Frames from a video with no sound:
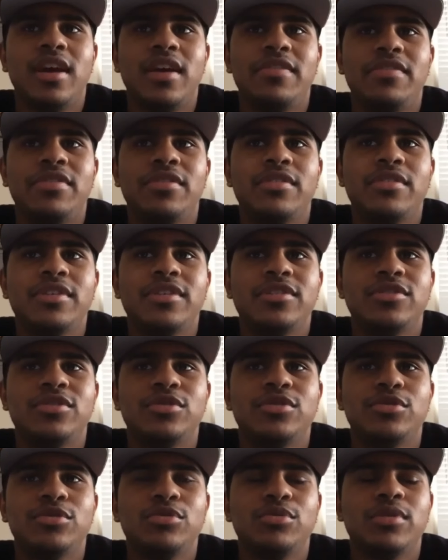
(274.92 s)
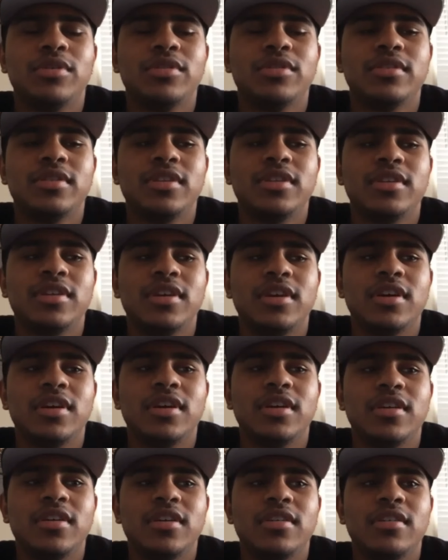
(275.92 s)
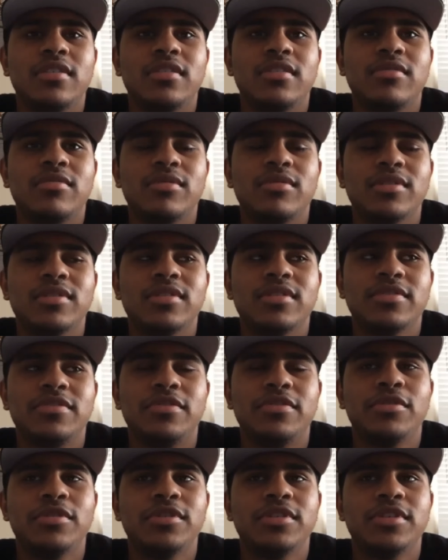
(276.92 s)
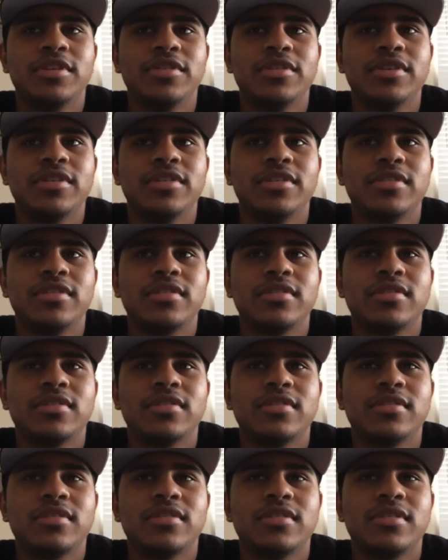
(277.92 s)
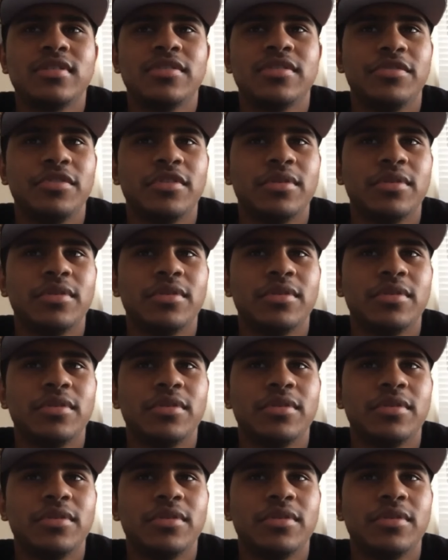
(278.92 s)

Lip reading: F32 was the 4 Series convertible.